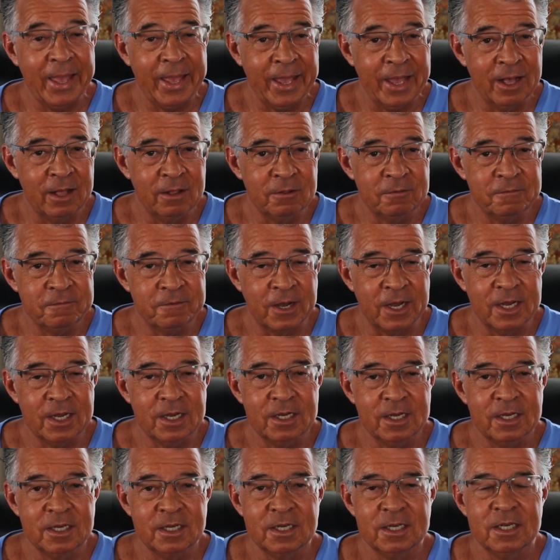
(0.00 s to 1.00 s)

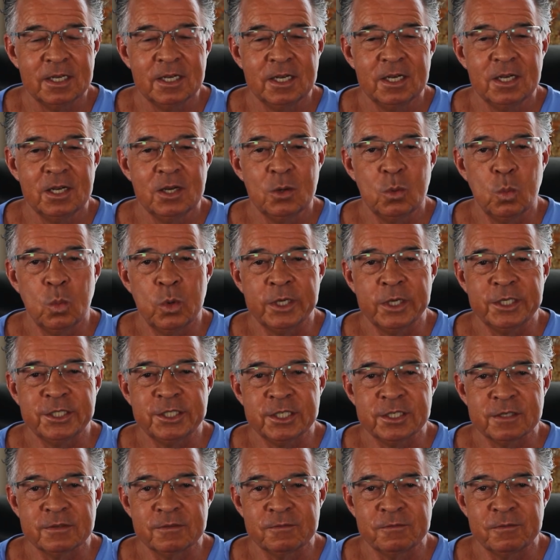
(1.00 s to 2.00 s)
alpha, which
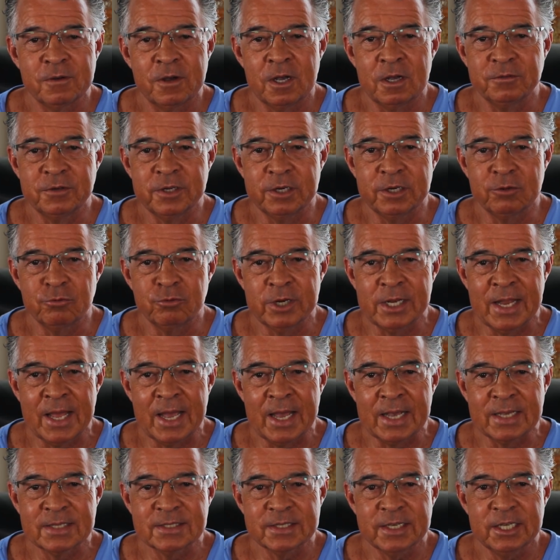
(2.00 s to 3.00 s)
is involved in
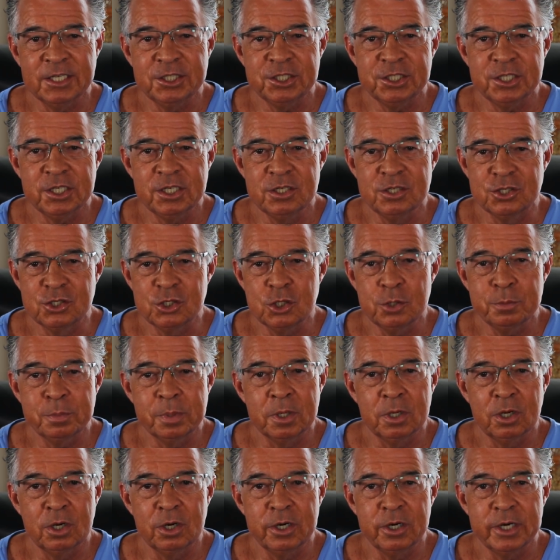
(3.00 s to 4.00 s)
relaxation,
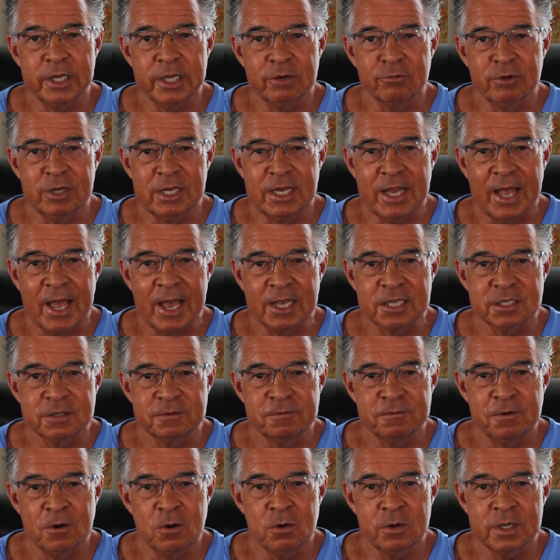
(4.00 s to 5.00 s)
super learning, relaxed
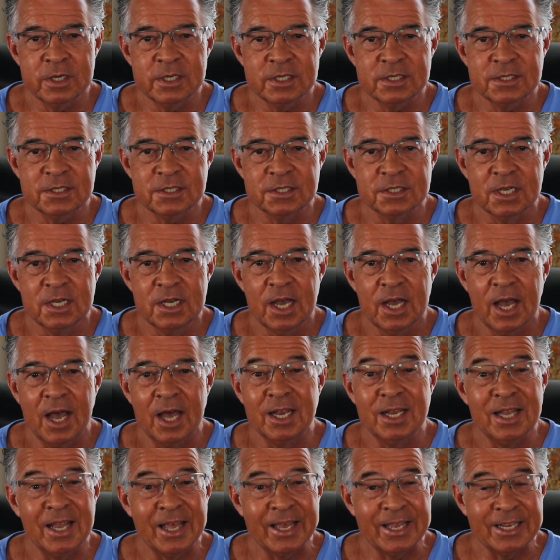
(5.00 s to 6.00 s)
focus, a
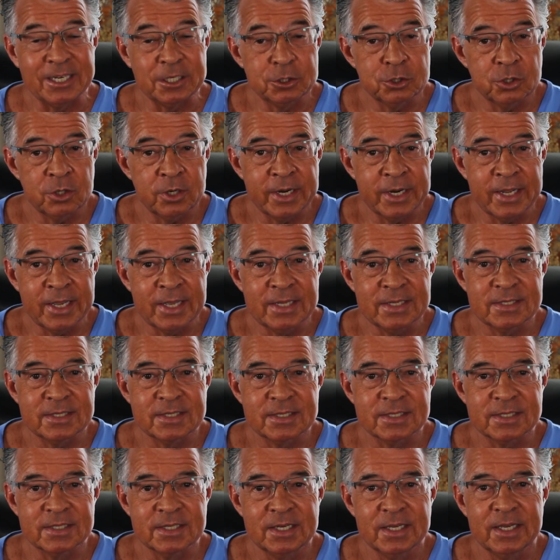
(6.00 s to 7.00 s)
light
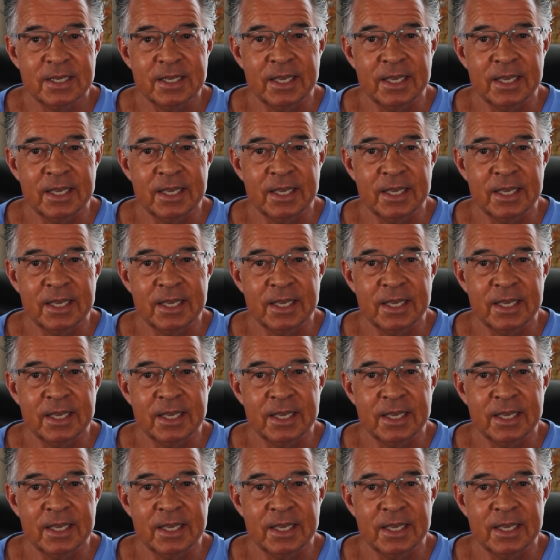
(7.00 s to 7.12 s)
trance,